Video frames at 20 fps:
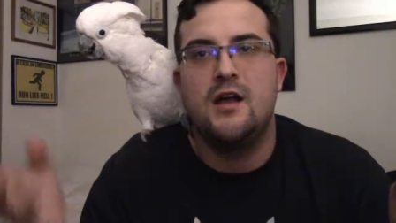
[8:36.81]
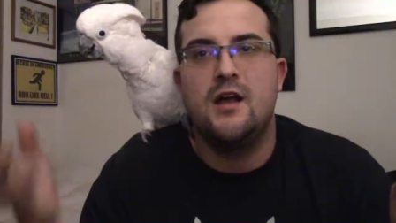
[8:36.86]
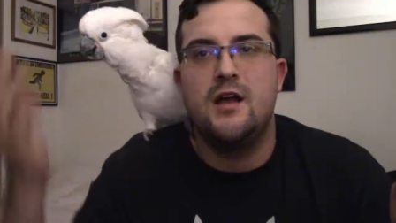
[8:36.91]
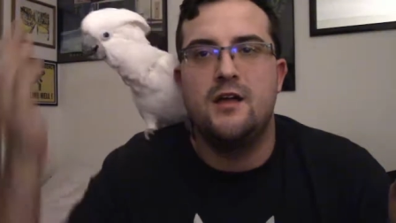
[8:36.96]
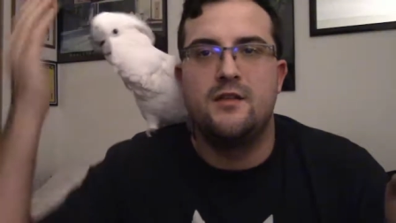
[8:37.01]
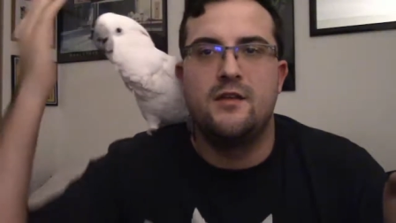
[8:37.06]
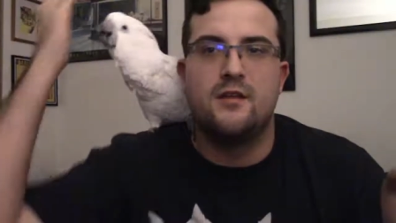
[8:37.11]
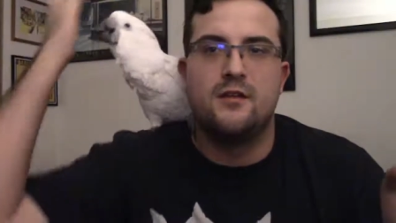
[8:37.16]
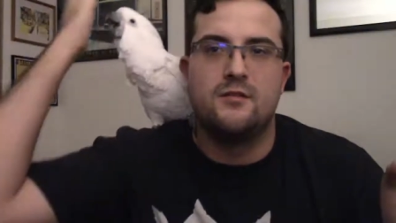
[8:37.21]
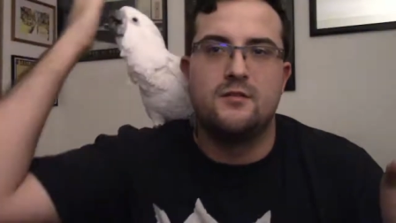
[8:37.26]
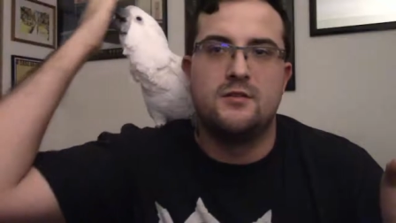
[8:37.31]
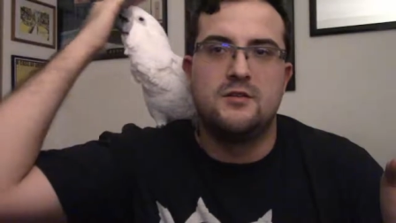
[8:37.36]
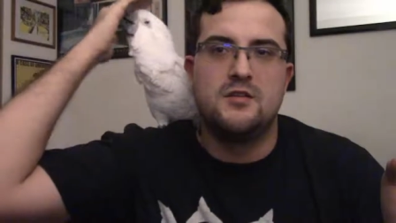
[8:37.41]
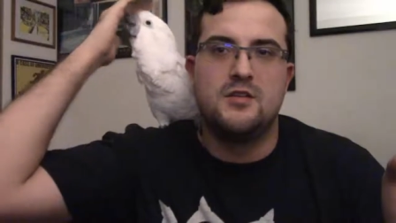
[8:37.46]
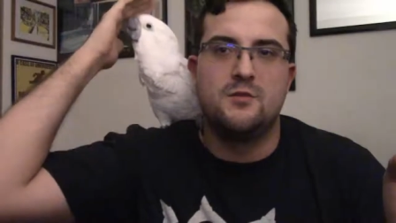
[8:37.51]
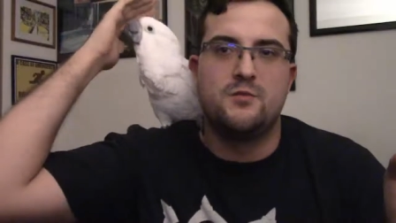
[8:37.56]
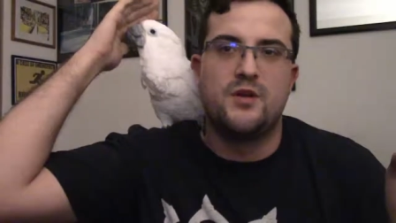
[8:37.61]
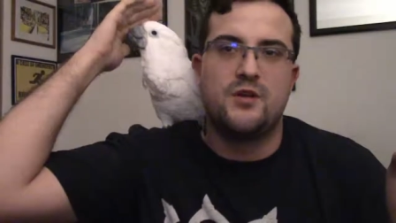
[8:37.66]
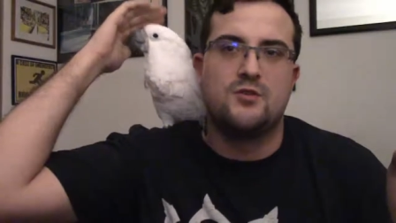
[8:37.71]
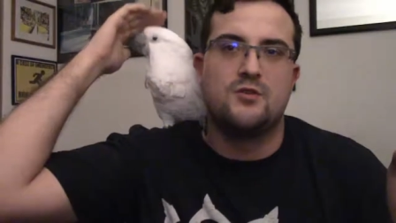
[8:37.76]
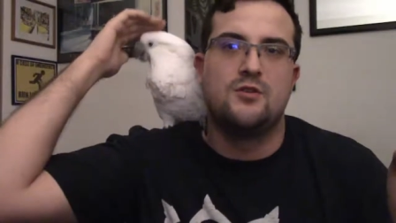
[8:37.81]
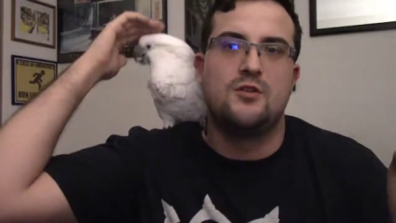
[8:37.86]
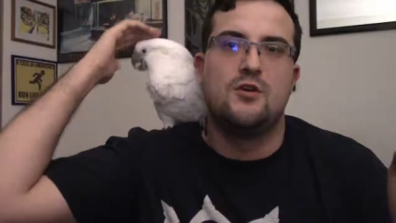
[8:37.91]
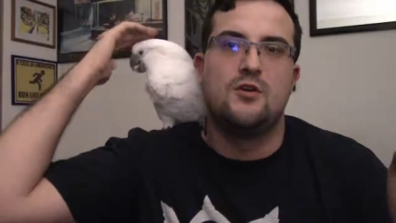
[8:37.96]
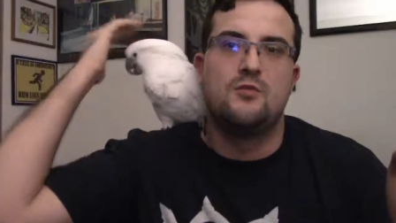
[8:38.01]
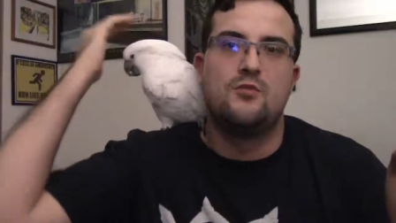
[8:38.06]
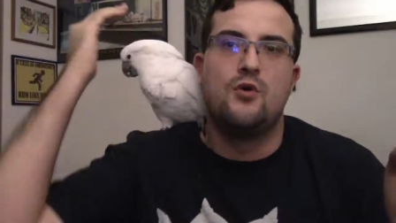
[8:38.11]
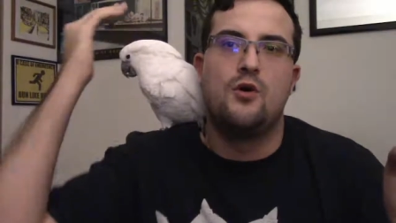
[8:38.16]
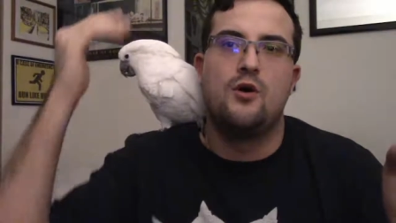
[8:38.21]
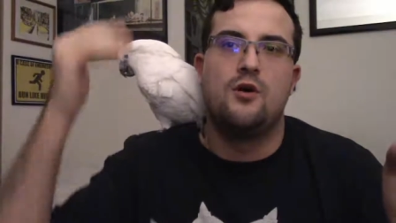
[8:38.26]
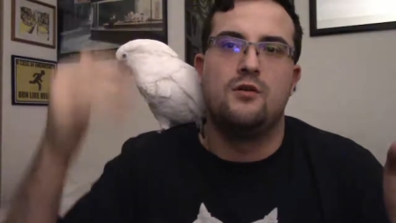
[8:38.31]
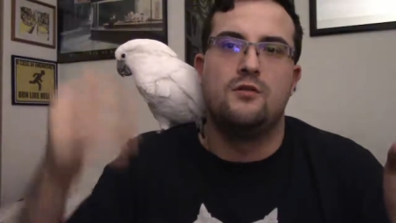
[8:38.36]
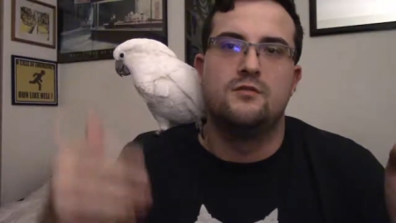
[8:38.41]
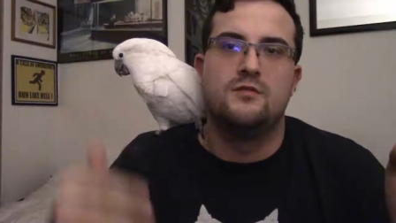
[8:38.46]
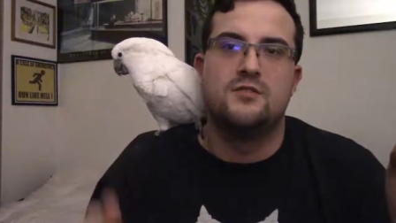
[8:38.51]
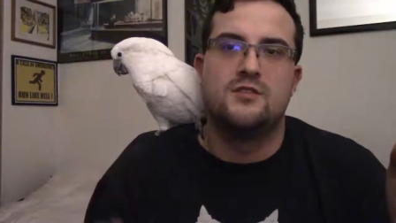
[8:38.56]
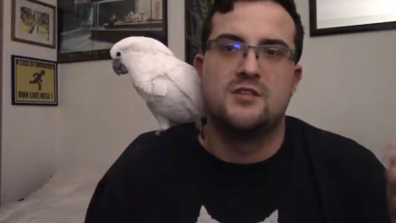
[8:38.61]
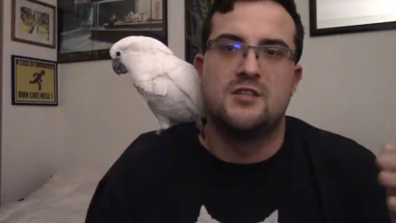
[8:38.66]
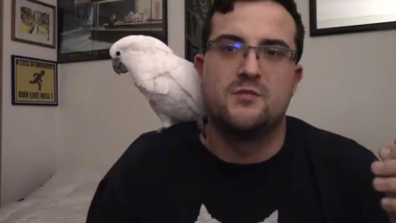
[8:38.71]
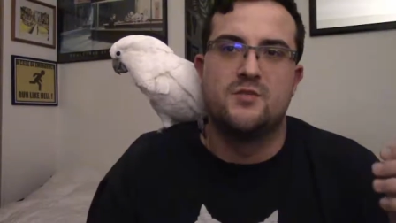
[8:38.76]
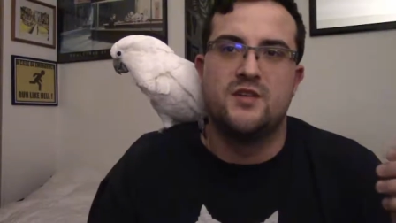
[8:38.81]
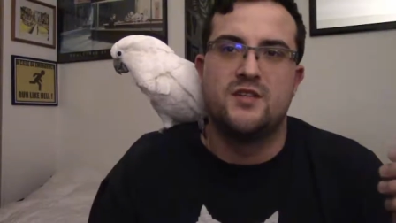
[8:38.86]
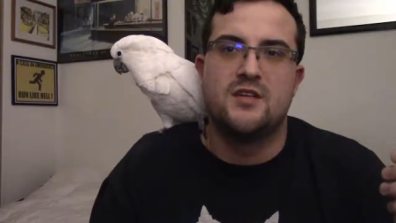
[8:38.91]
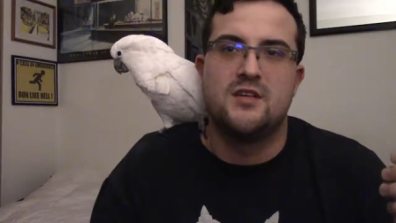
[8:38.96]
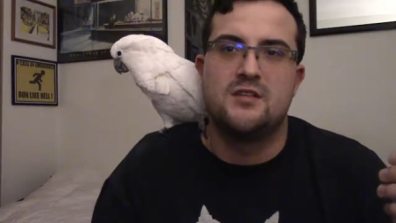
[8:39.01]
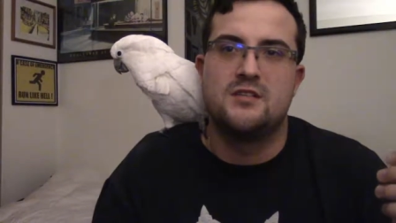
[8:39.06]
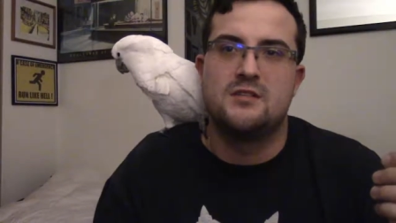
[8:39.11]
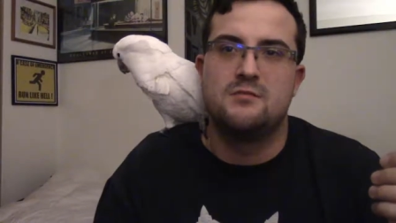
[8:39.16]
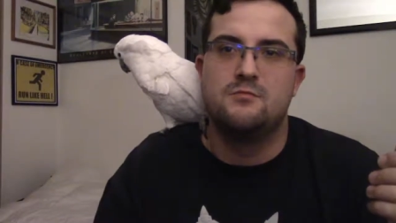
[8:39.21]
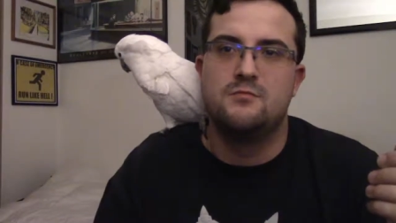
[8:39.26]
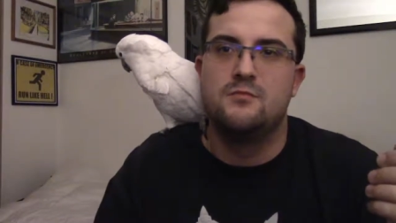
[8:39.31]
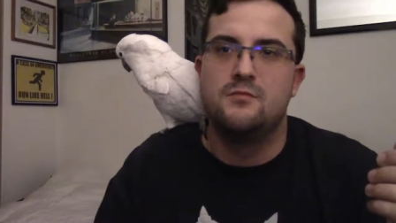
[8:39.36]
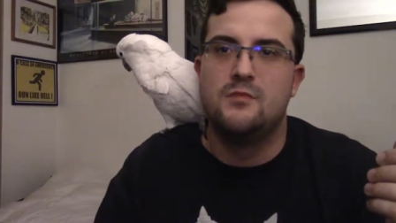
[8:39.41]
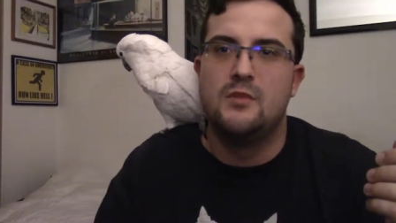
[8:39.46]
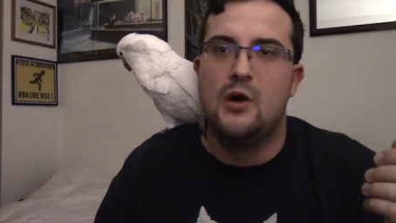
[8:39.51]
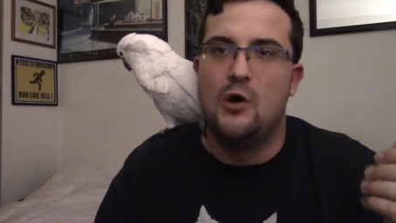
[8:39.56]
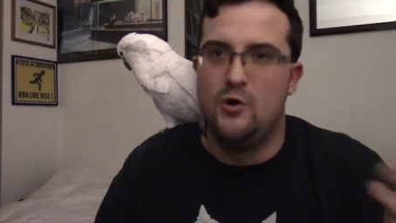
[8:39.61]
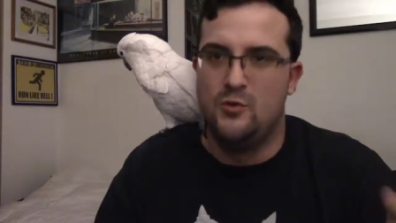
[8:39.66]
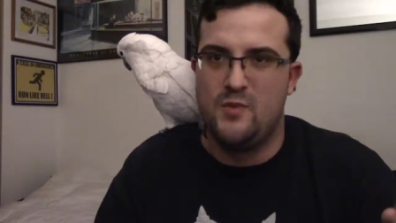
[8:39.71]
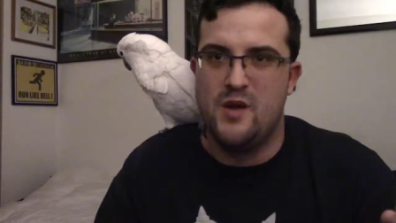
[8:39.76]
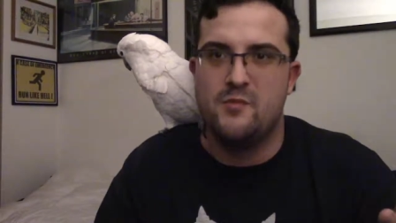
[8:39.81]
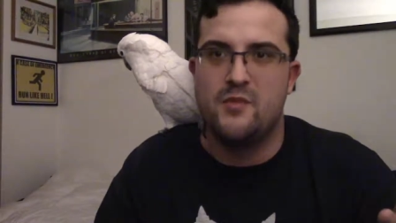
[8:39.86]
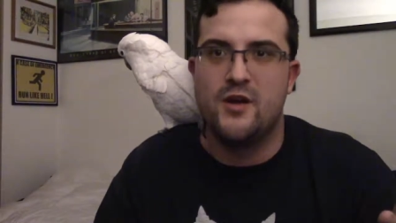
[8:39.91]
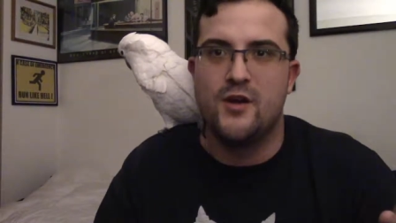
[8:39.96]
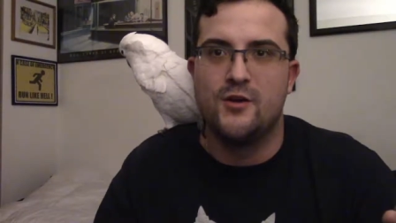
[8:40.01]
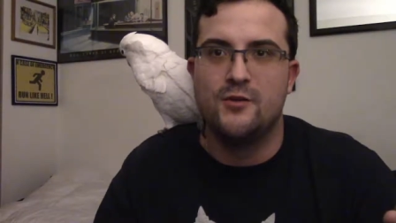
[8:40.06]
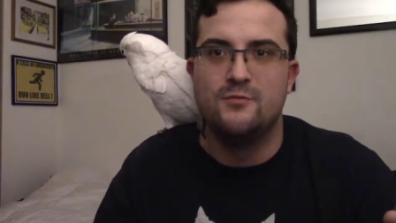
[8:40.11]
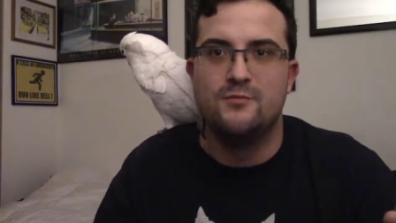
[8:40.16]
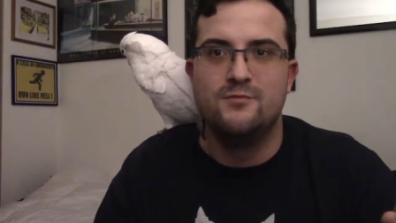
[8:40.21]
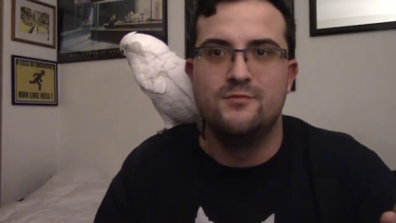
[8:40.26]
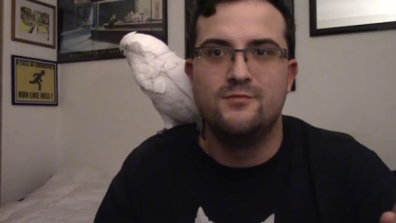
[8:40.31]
and then you see the picture of Logan Paul. It just simply says hold my beer.